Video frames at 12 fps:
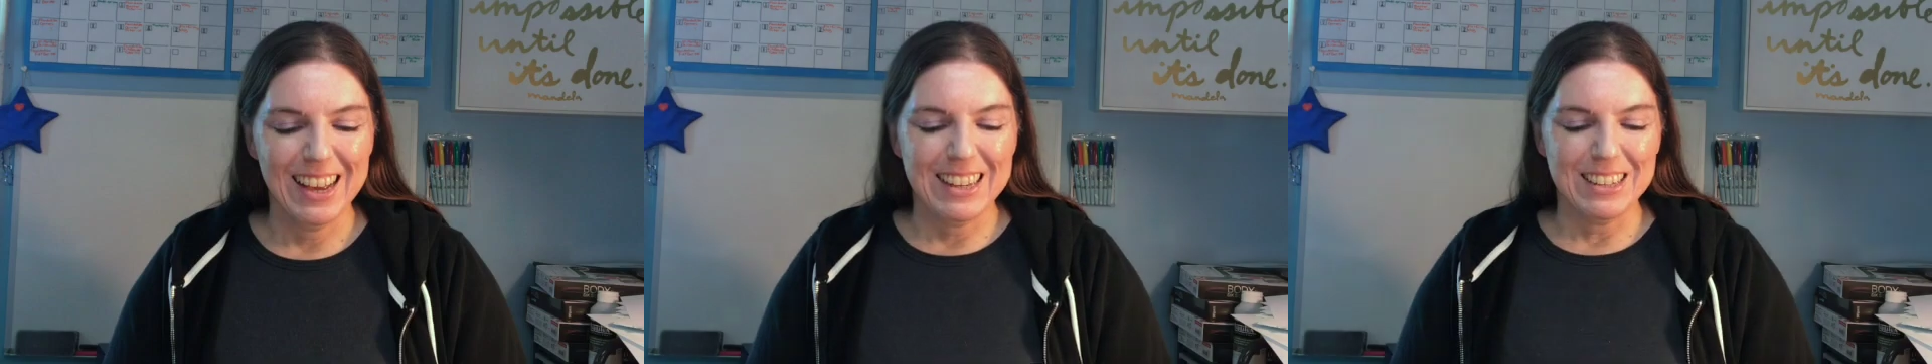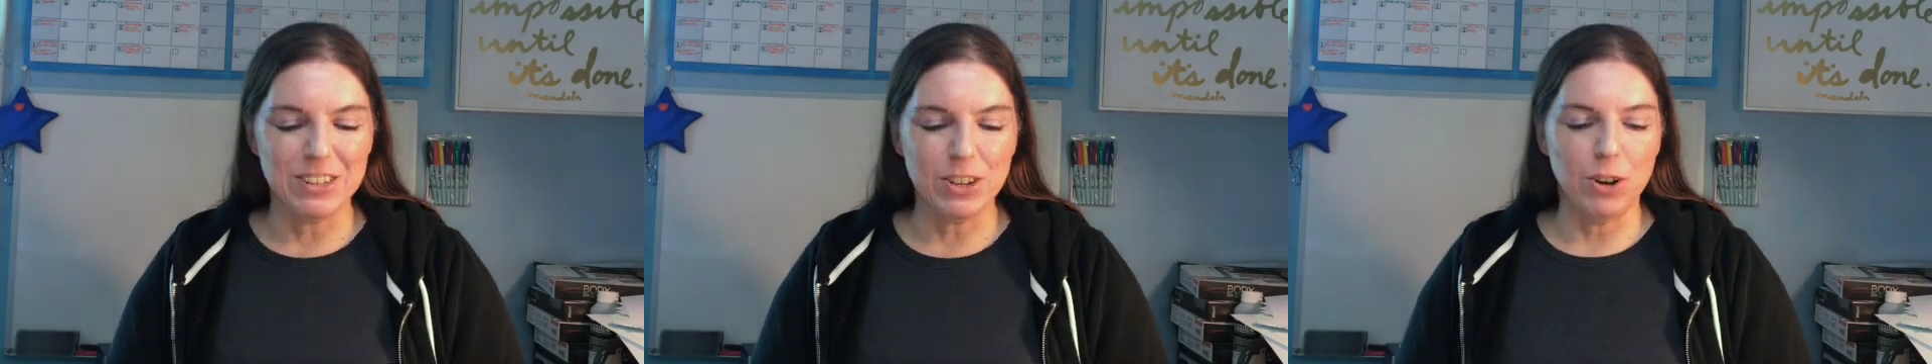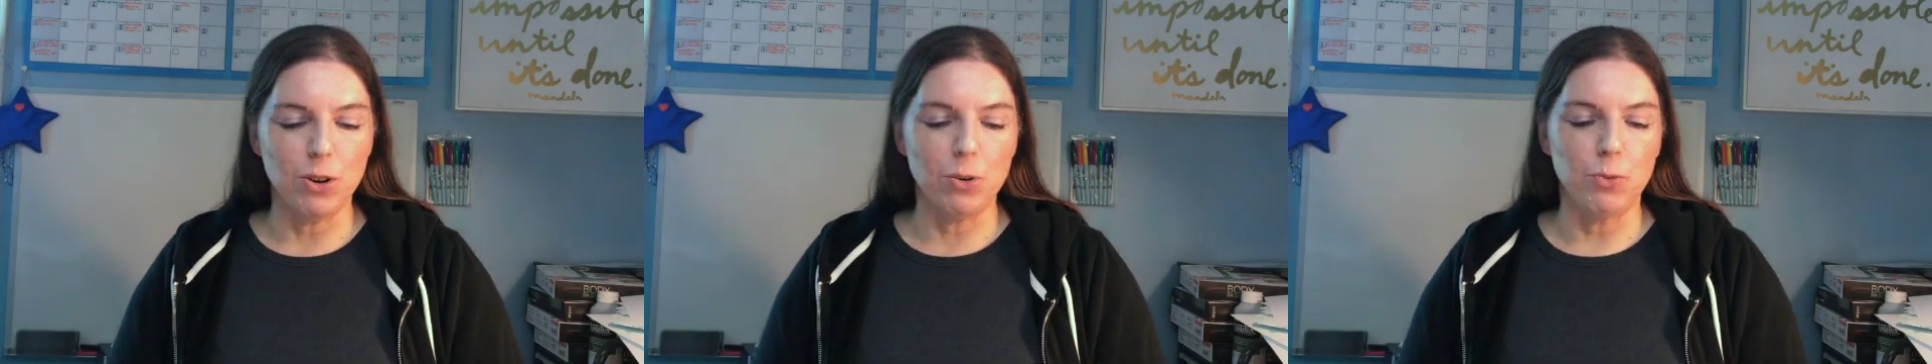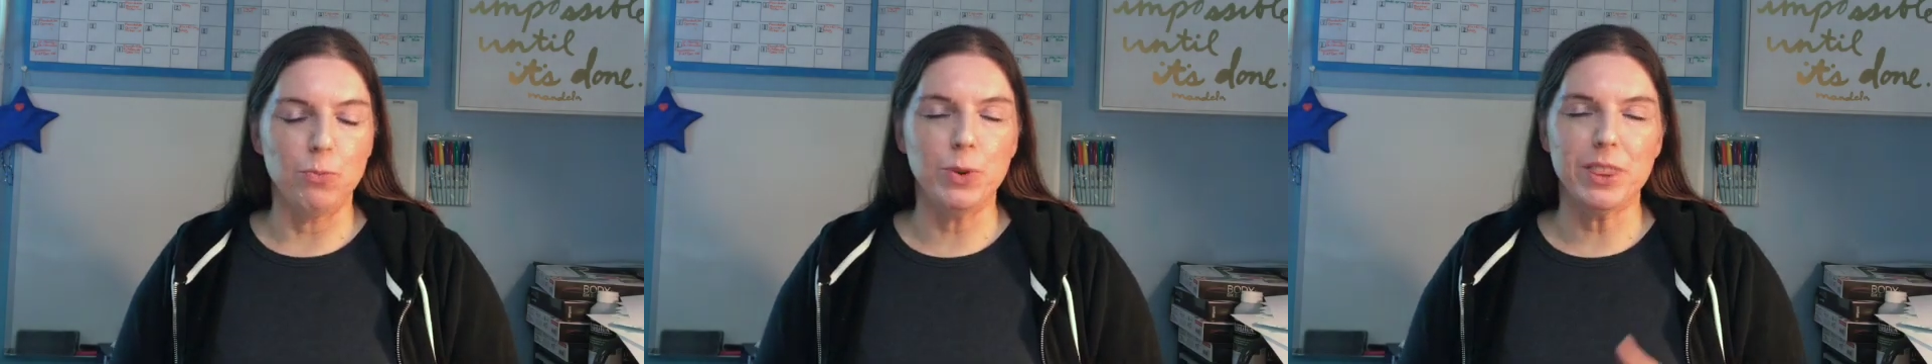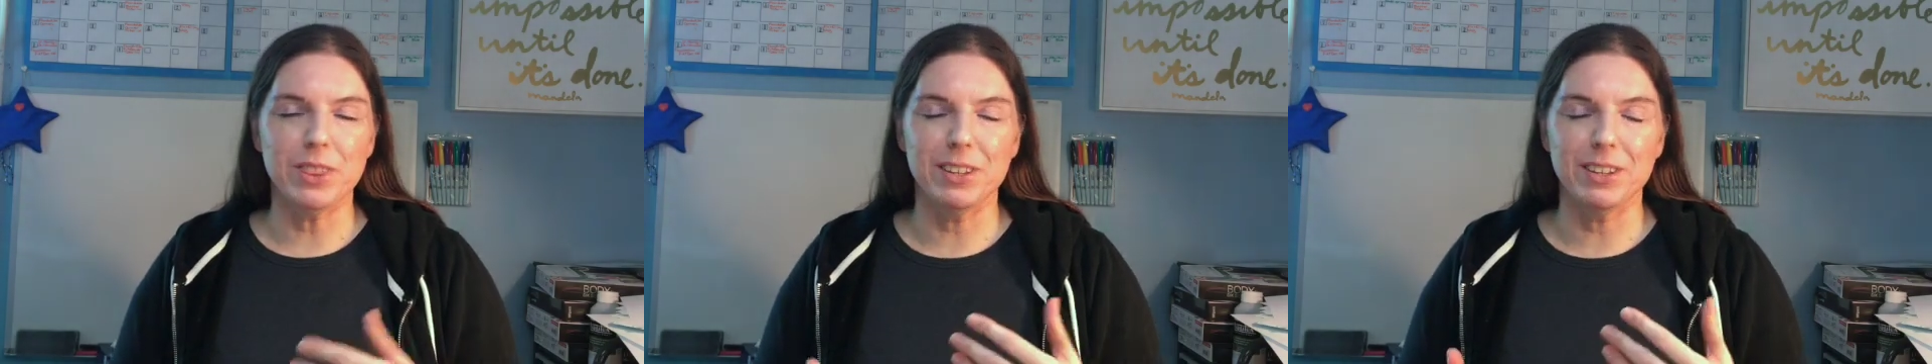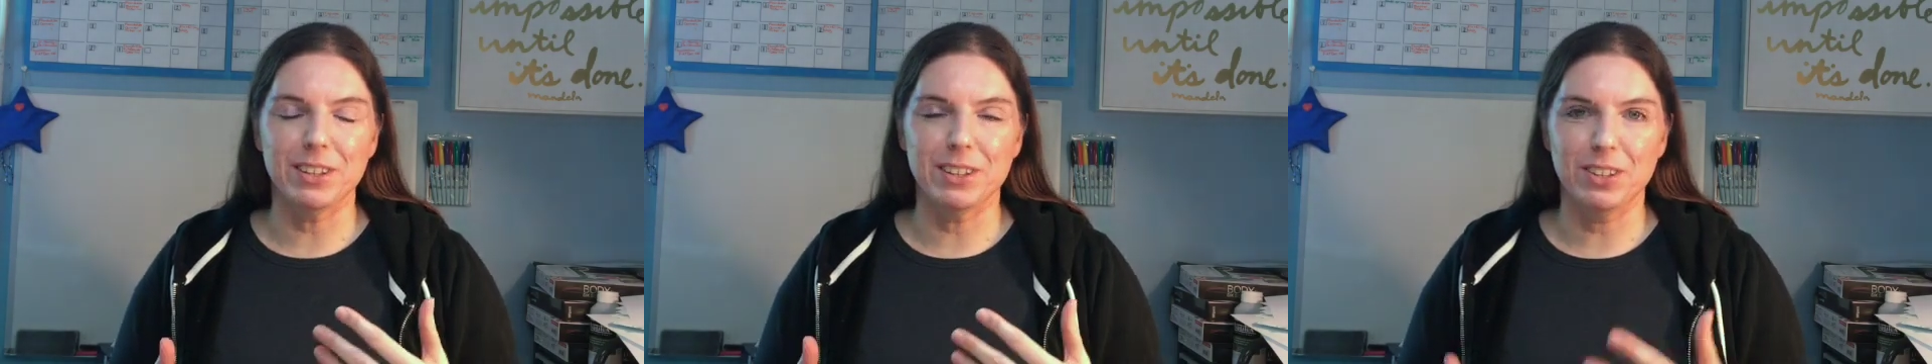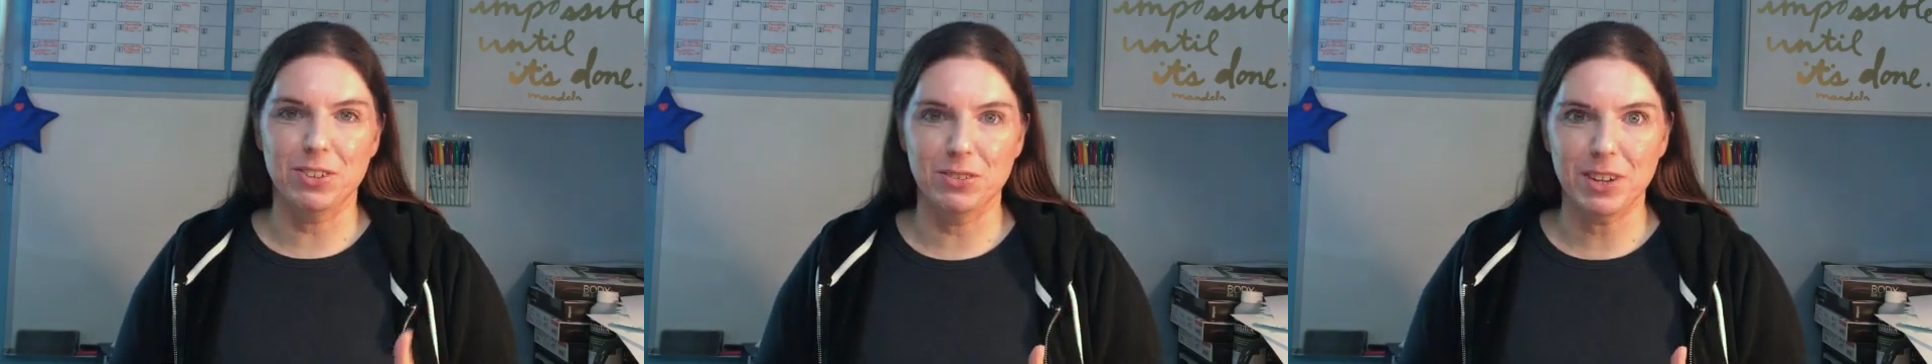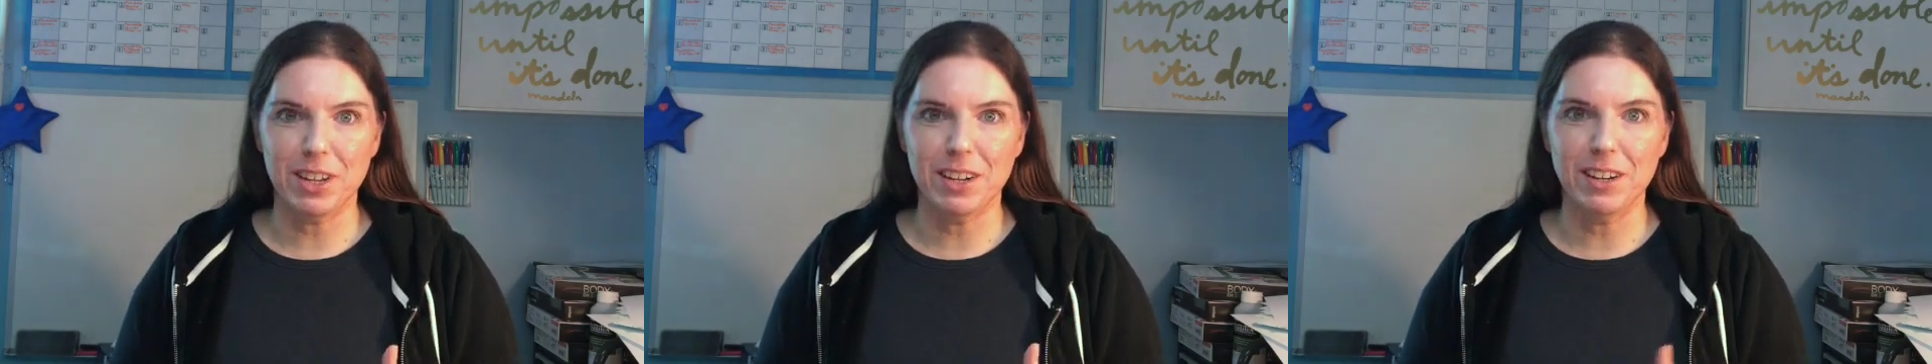So with the
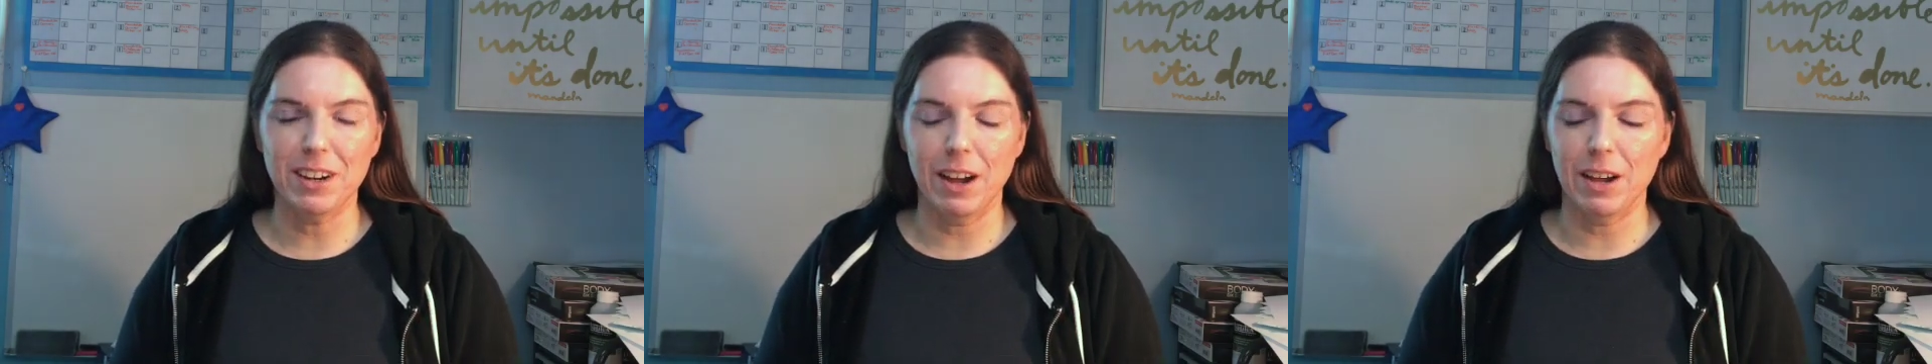grid,